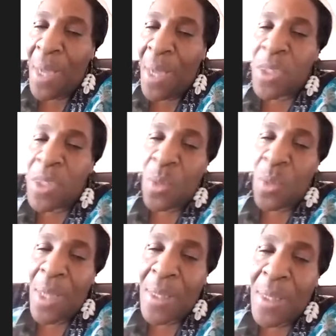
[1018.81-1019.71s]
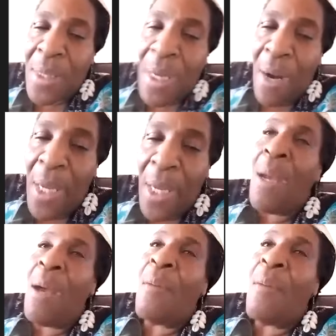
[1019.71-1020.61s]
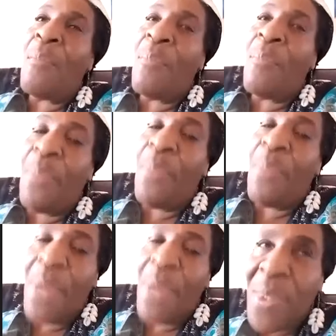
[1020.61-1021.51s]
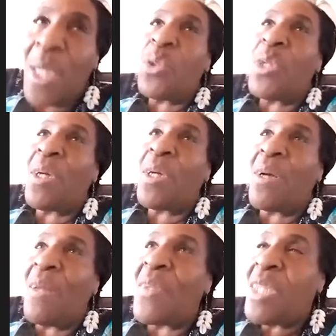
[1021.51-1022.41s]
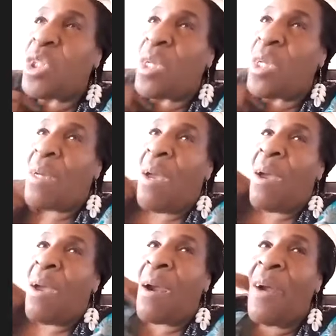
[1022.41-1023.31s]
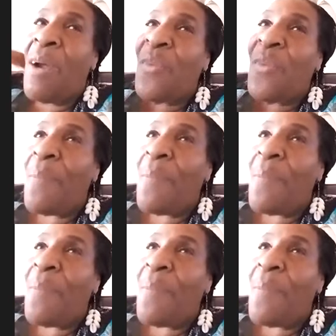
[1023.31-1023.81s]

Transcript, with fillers: This is what Garifuna brings into the conversation. Garifuna